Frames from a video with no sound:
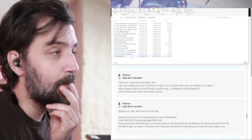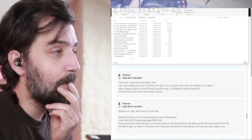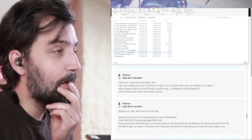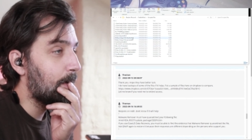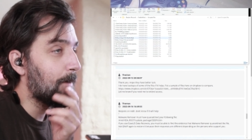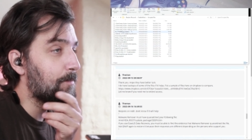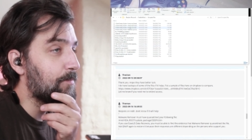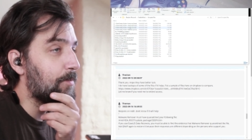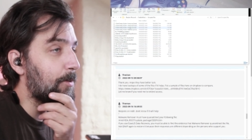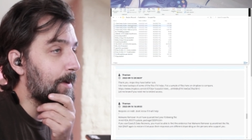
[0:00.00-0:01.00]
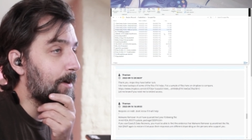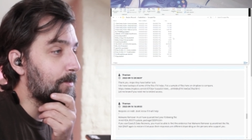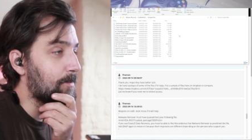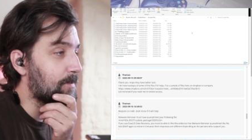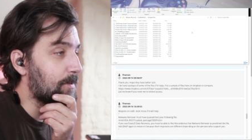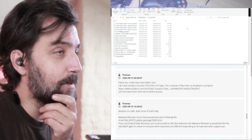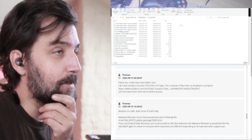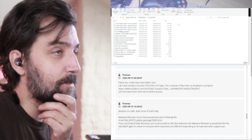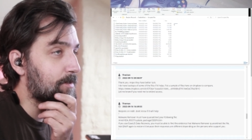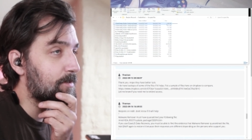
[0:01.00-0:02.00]
I've put out,
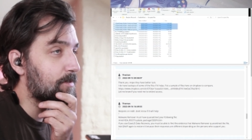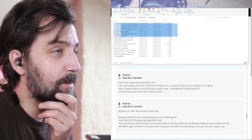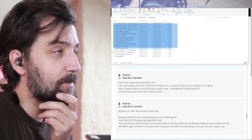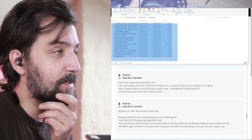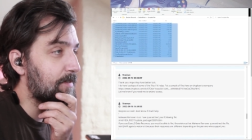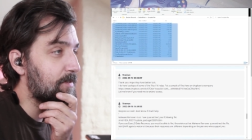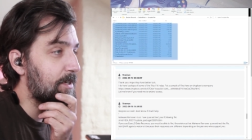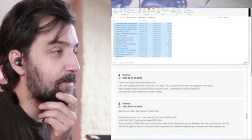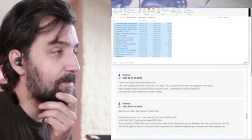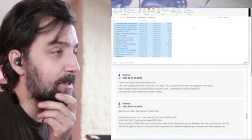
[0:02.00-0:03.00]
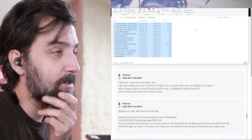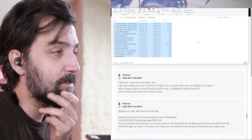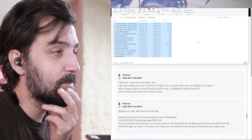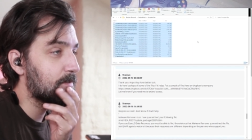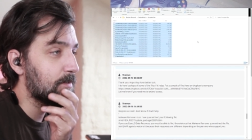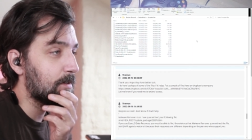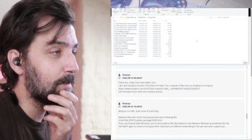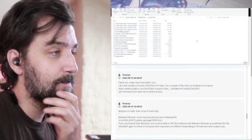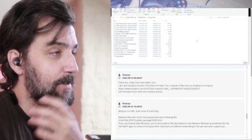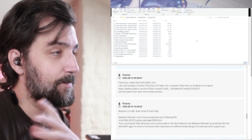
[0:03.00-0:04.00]
uh, took out seventeen files
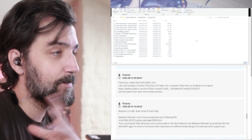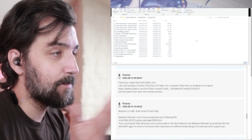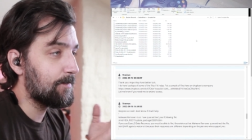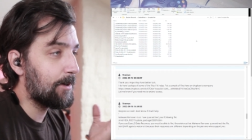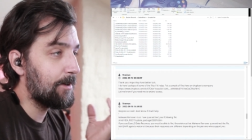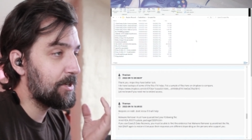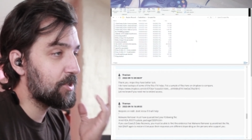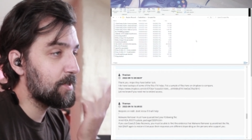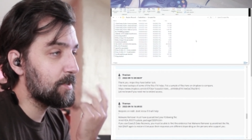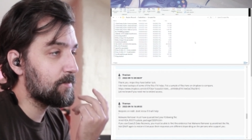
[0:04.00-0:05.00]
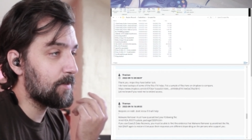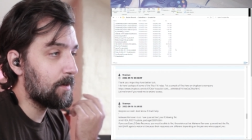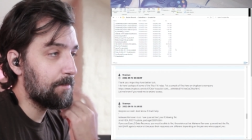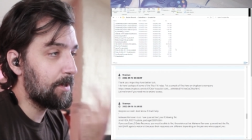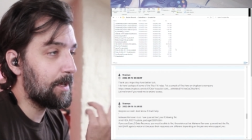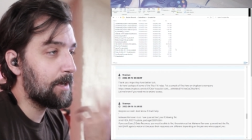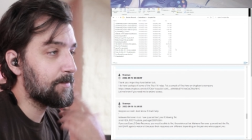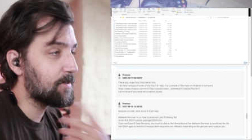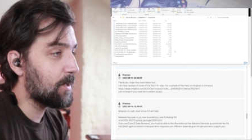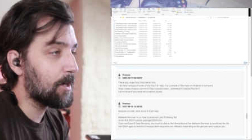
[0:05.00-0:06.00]
of different variations from P D Fs,
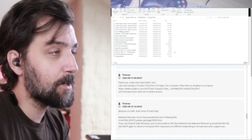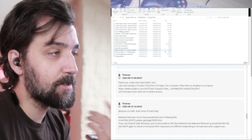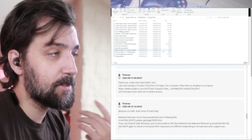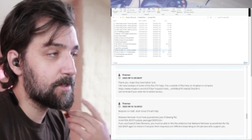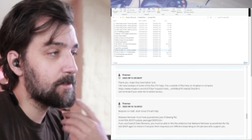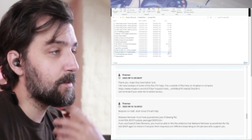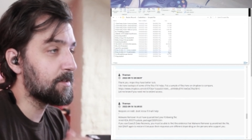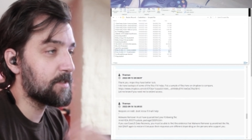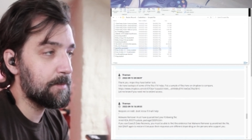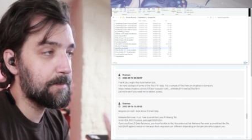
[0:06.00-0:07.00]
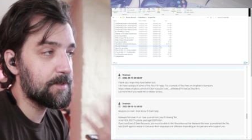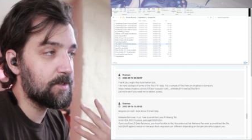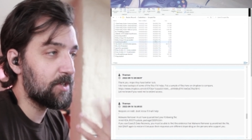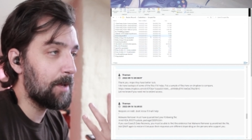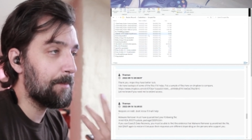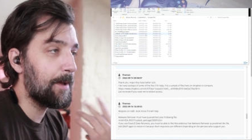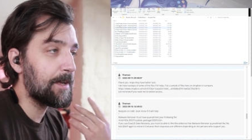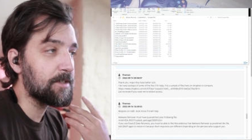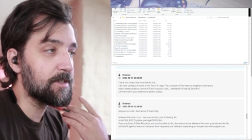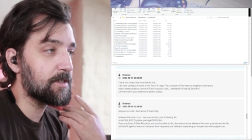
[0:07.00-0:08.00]
docs, uh, zips,
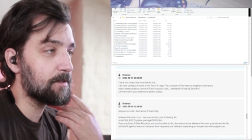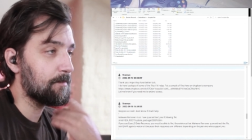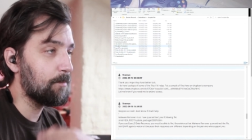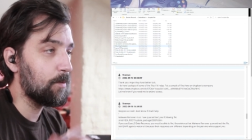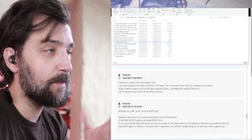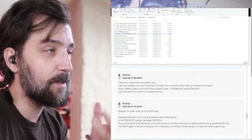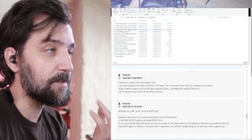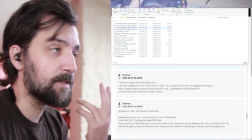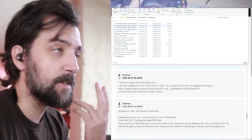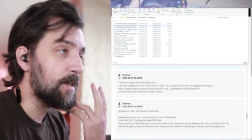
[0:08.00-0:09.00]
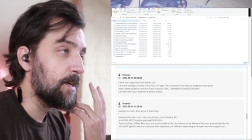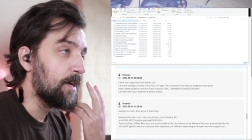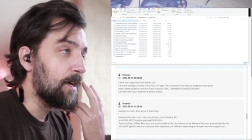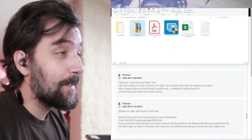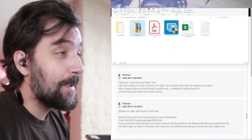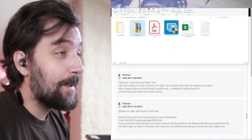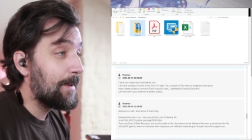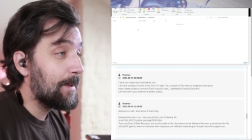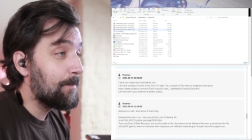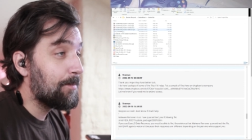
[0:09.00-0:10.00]
JPEGs, movies. And
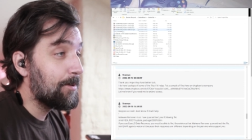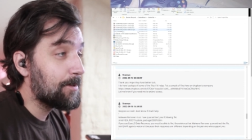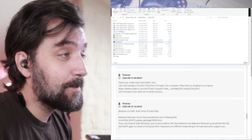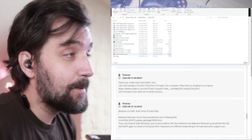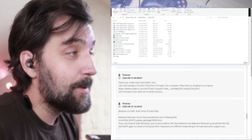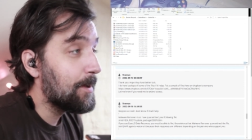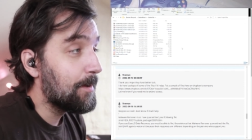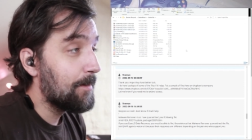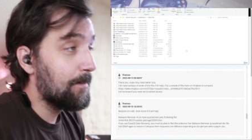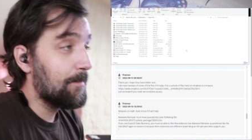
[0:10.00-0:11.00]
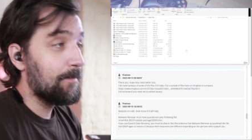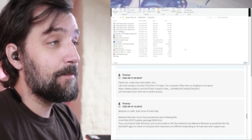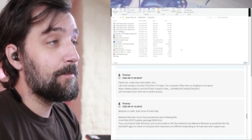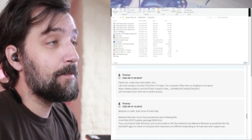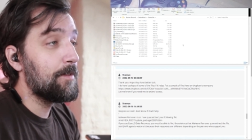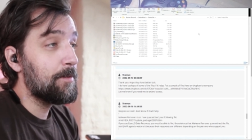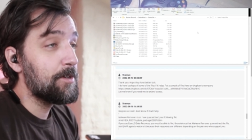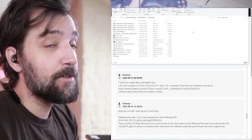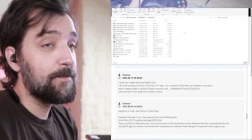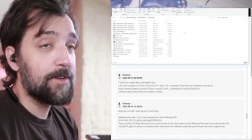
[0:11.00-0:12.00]
then I put uh, the
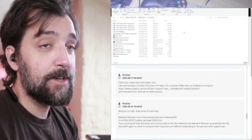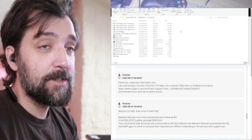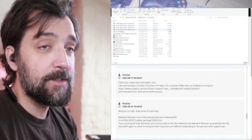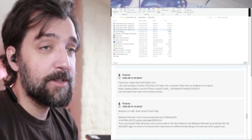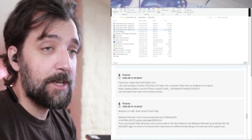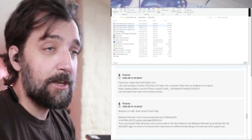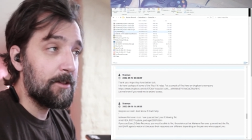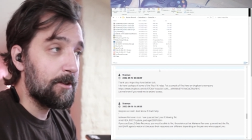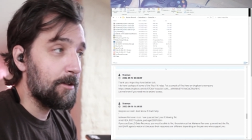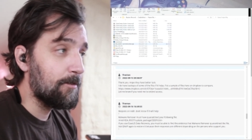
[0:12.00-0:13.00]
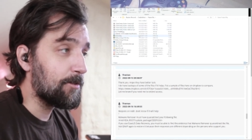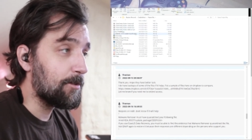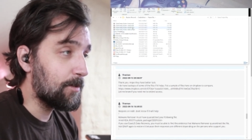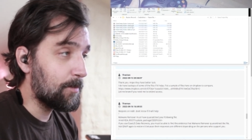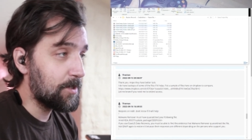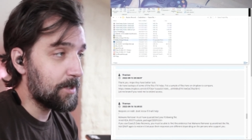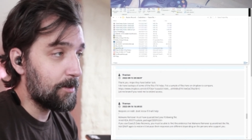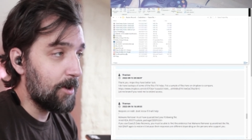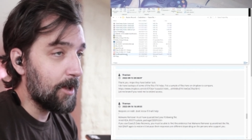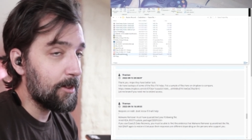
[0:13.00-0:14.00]
original files in another folder, which are
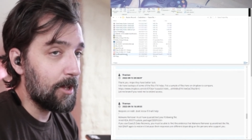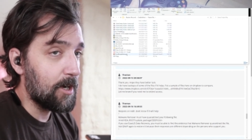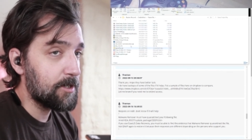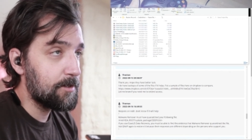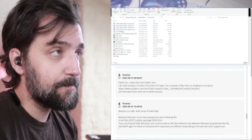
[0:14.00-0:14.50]
not locked.